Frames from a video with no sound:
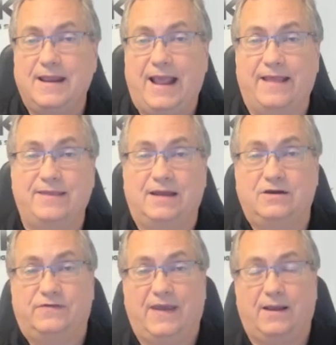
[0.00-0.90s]
And then
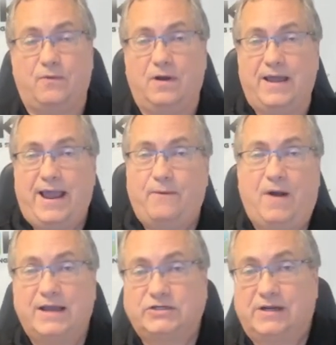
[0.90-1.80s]
you think, well, hey,
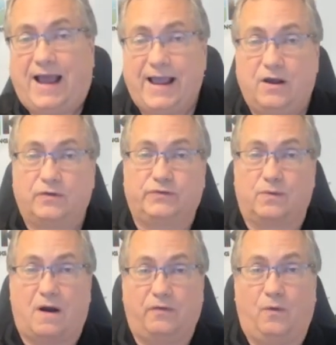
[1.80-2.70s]
why should I go
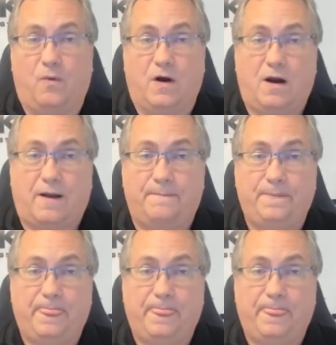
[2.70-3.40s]
through all the work?